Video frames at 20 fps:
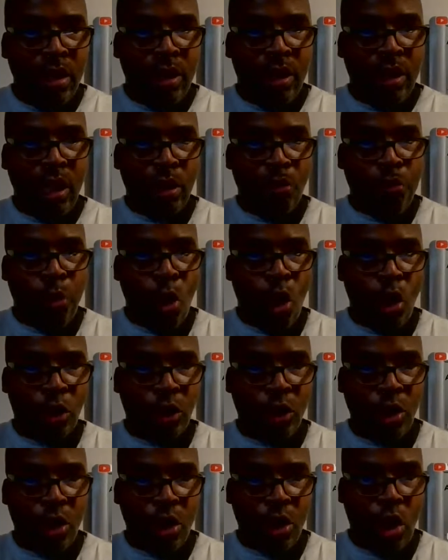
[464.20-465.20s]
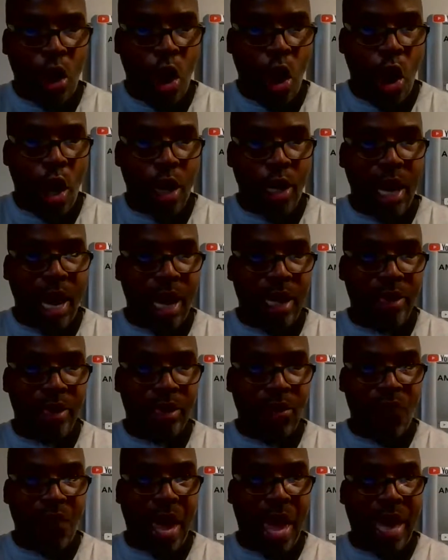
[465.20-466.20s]
This portion of the card has
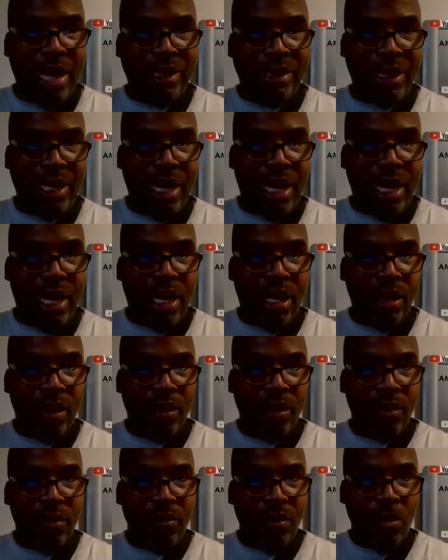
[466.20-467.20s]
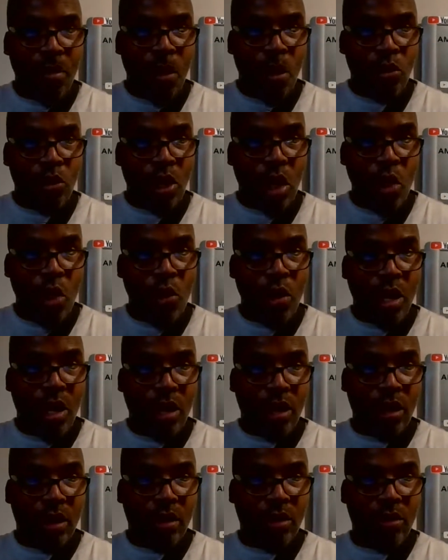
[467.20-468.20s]
a vaccine, Moderna,
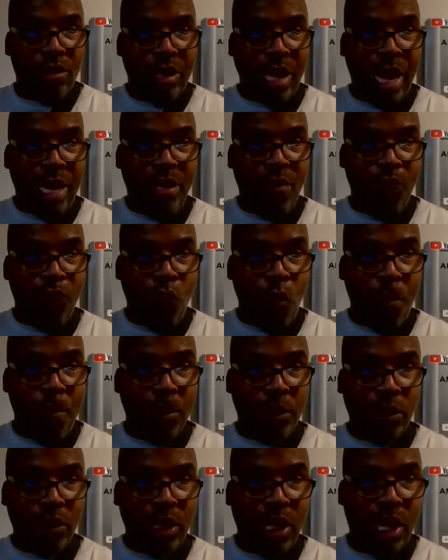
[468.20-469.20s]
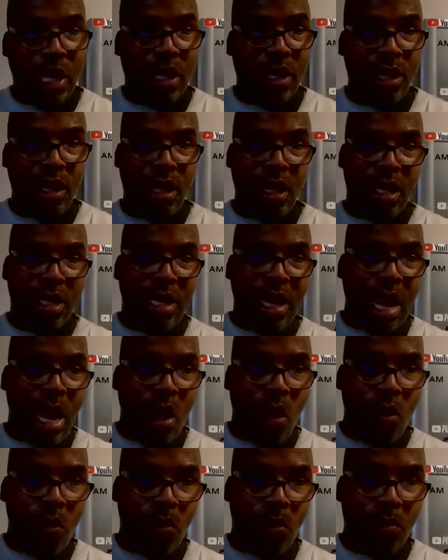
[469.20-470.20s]
94%.
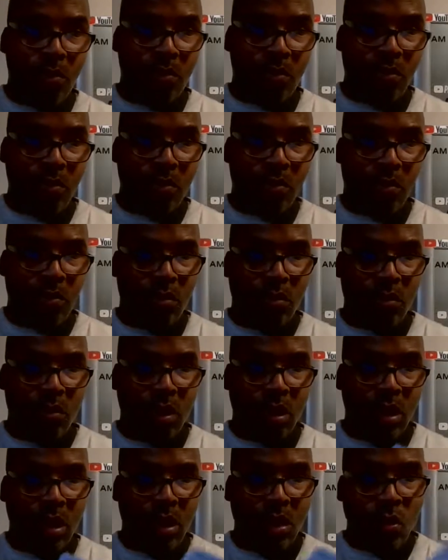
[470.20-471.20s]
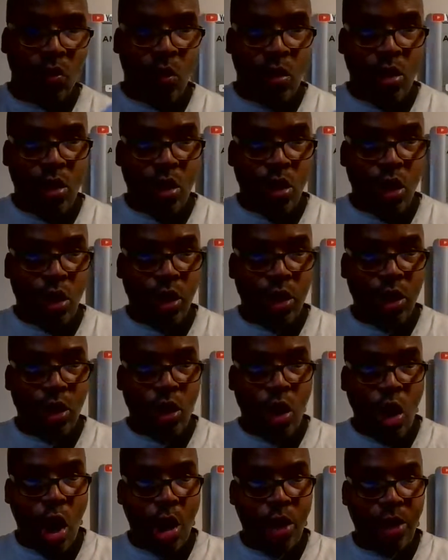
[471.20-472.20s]
Now, when you look at the
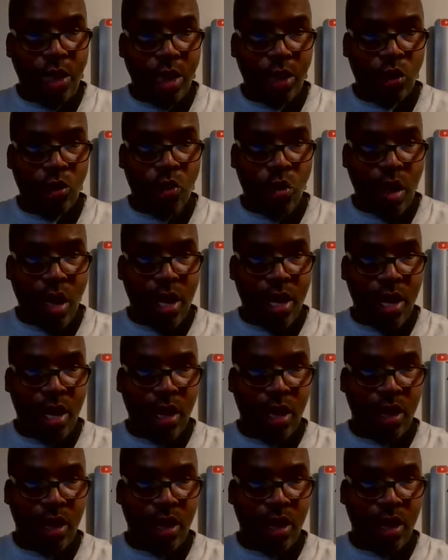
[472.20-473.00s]
card this way,